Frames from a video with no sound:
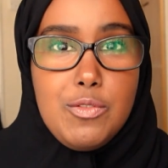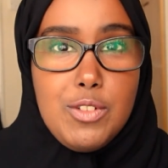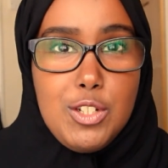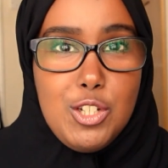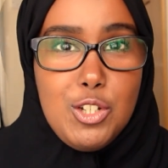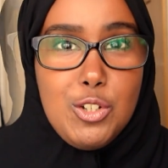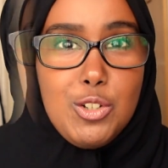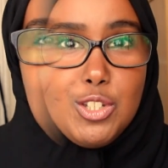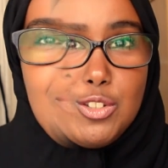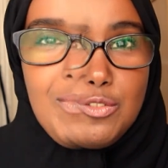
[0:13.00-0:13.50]

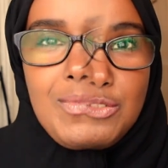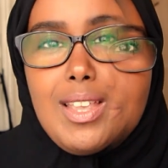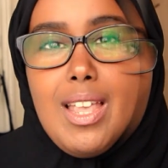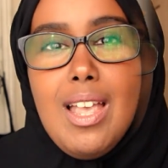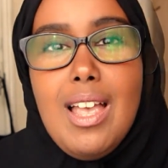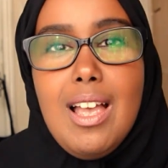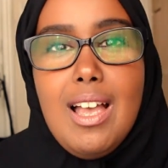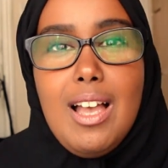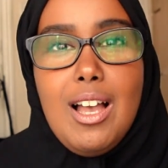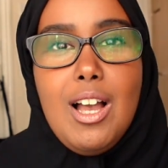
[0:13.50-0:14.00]
video is...
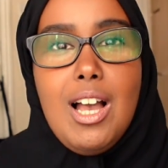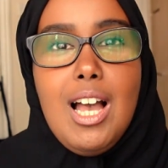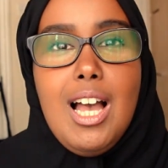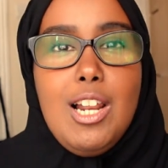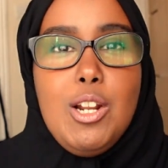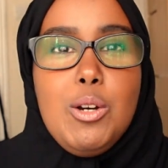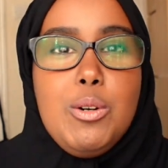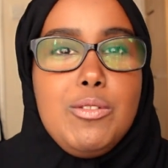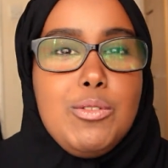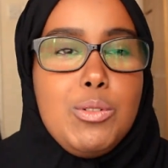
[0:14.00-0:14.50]

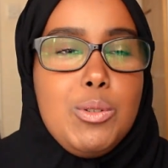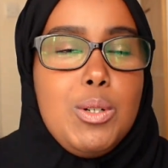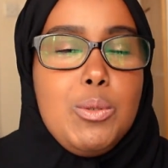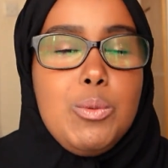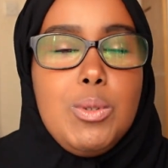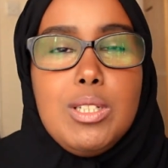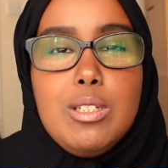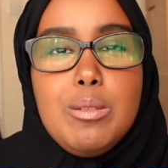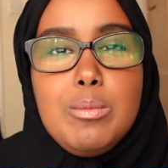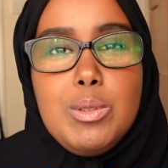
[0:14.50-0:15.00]
Hello
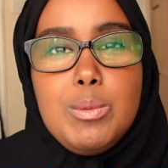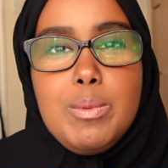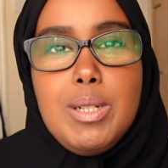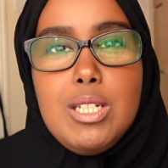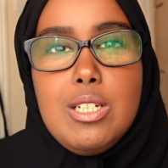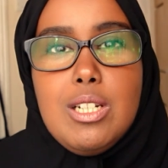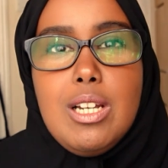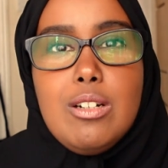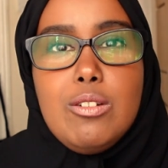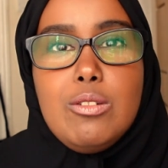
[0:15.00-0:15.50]
everyone, welcome to my
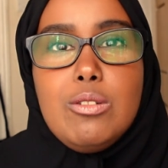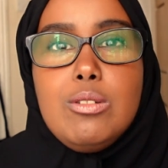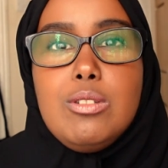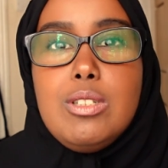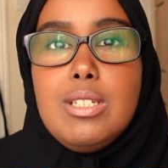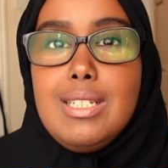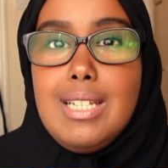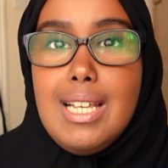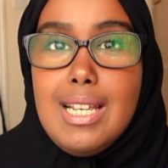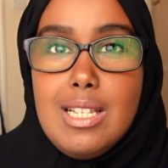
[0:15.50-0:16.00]
channel.
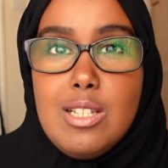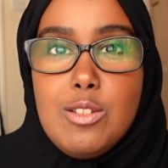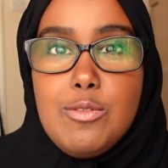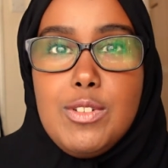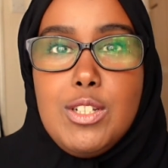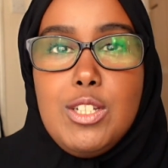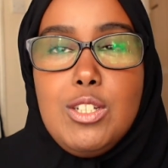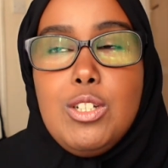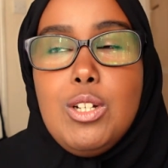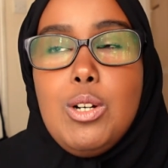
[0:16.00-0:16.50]
Today's
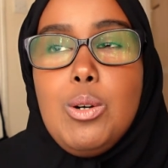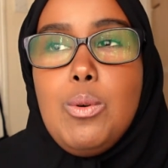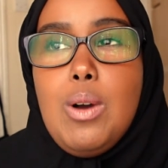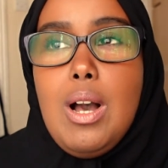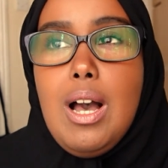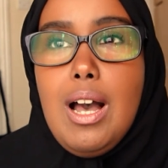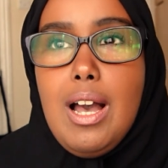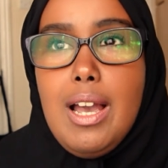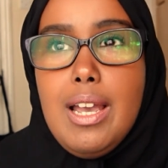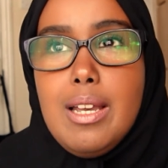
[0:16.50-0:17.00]
video,
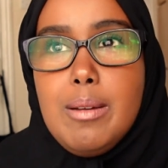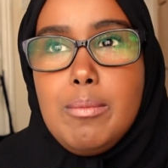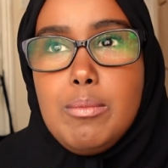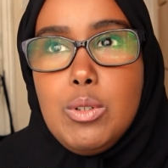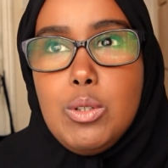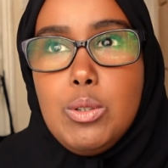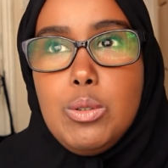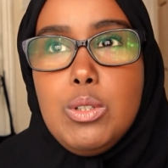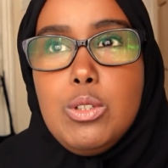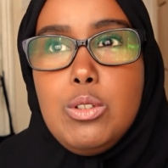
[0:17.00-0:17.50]
I
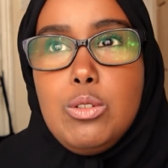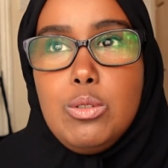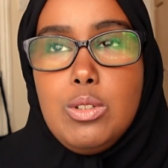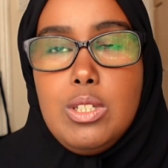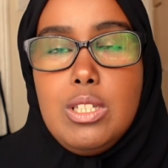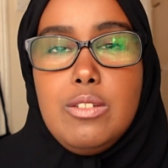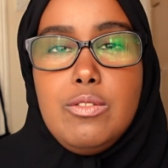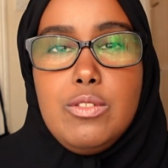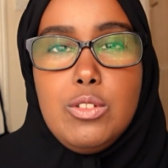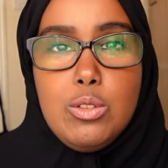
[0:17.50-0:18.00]
am going to
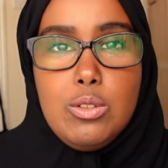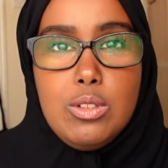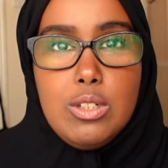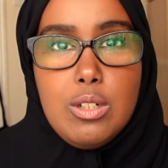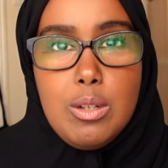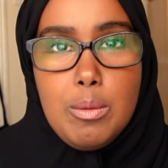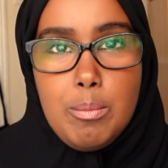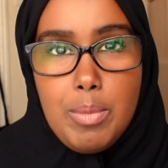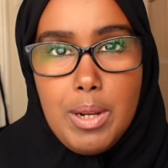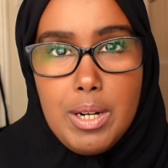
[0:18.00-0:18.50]
give you the
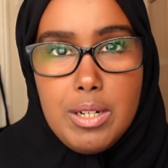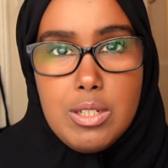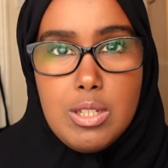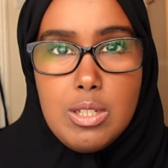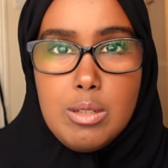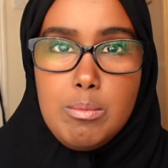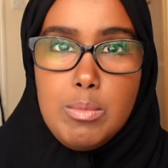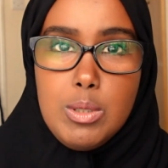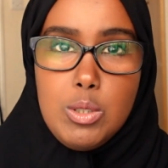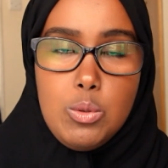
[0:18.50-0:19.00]

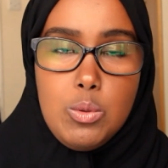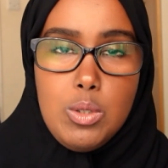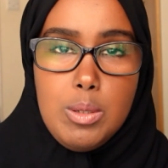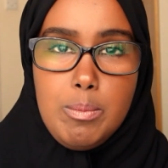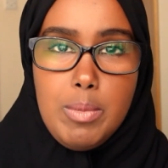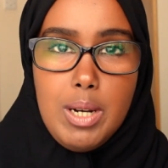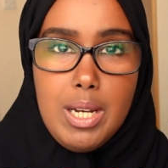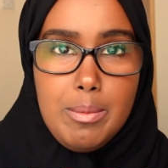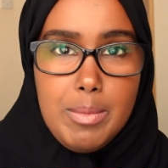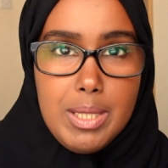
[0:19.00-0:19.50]
comparison between
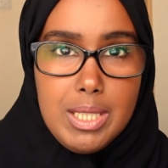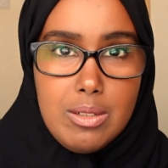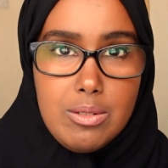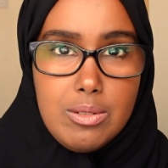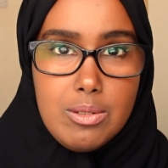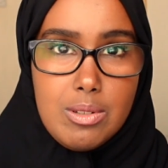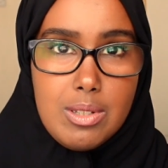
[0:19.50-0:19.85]
biomedical